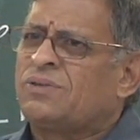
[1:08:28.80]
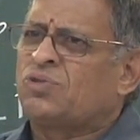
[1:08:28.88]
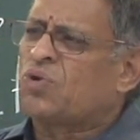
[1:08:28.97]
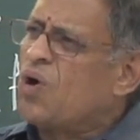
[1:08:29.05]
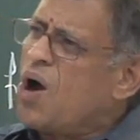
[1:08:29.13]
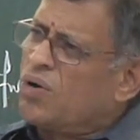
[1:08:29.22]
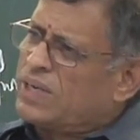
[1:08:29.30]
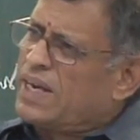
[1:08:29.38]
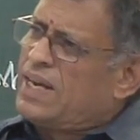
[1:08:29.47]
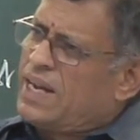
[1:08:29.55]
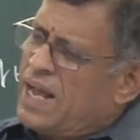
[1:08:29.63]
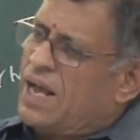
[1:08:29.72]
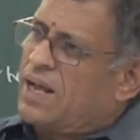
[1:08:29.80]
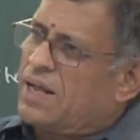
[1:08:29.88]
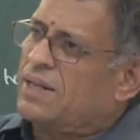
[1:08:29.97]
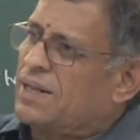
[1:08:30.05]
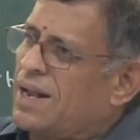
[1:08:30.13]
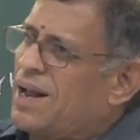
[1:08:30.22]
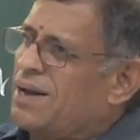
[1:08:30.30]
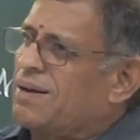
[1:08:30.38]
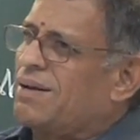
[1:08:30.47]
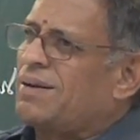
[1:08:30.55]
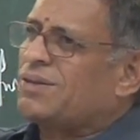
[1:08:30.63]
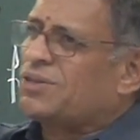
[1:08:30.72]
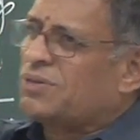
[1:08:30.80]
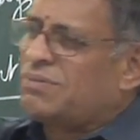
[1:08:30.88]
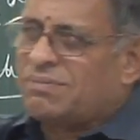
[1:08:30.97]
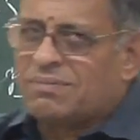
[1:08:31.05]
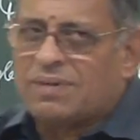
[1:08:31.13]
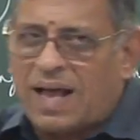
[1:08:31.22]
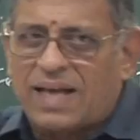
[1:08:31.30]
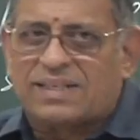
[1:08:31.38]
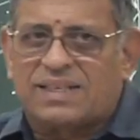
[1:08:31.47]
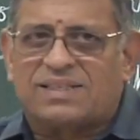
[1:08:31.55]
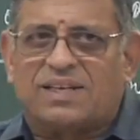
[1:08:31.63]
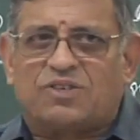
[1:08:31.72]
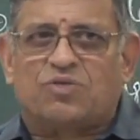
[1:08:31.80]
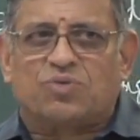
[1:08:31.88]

Throughout India, there are, as I said,